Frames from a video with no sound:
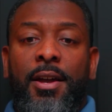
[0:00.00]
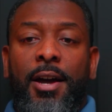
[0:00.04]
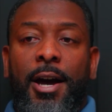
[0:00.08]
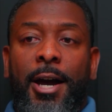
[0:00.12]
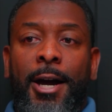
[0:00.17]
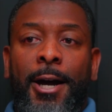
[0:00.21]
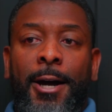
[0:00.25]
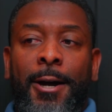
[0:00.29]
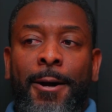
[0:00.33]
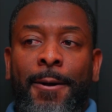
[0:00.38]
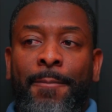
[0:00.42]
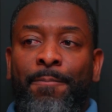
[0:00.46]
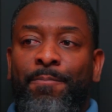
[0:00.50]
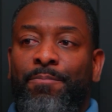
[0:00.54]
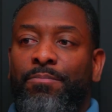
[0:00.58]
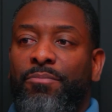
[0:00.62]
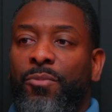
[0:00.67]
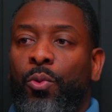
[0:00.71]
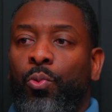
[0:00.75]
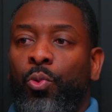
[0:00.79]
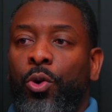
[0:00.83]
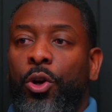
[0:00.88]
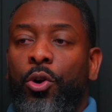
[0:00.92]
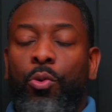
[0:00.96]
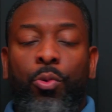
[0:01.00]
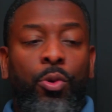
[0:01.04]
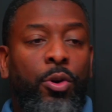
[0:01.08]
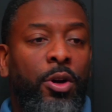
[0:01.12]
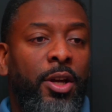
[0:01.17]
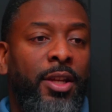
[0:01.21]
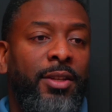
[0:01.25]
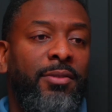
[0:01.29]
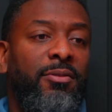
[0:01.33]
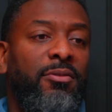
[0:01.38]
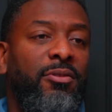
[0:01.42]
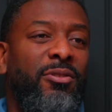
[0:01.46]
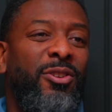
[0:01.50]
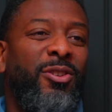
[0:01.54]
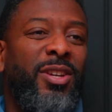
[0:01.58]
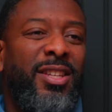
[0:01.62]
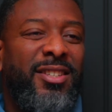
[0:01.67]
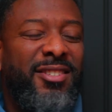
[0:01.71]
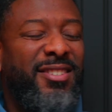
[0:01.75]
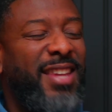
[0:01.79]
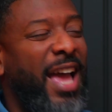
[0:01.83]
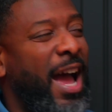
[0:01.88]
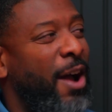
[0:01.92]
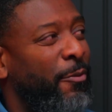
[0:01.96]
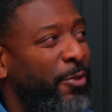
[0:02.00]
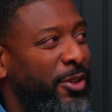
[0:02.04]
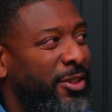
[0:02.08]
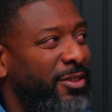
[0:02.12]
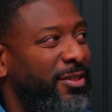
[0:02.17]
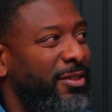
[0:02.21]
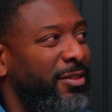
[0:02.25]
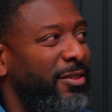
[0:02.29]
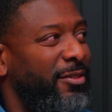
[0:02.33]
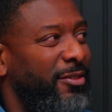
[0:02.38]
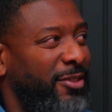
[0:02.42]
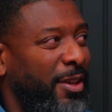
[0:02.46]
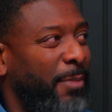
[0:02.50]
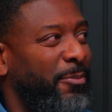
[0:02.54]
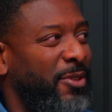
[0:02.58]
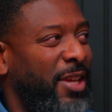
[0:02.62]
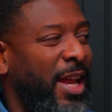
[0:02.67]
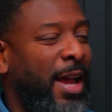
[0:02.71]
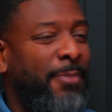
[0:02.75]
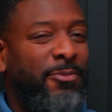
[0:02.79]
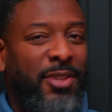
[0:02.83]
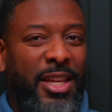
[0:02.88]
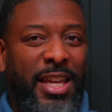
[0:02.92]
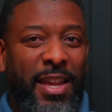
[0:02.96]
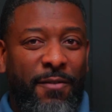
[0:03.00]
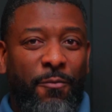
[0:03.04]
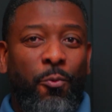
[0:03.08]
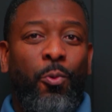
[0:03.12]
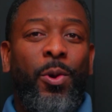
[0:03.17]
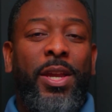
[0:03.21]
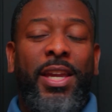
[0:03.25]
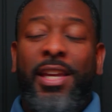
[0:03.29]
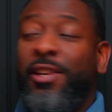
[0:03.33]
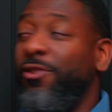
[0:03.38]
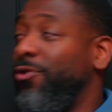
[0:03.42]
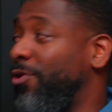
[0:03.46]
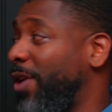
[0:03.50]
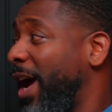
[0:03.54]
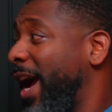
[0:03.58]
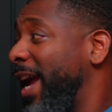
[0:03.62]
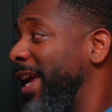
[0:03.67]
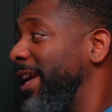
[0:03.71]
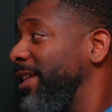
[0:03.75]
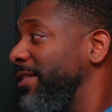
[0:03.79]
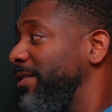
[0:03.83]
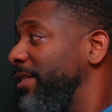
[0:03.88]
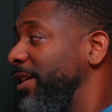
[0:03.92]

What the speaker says: real wood, you can salvage sometimes if we can dry it.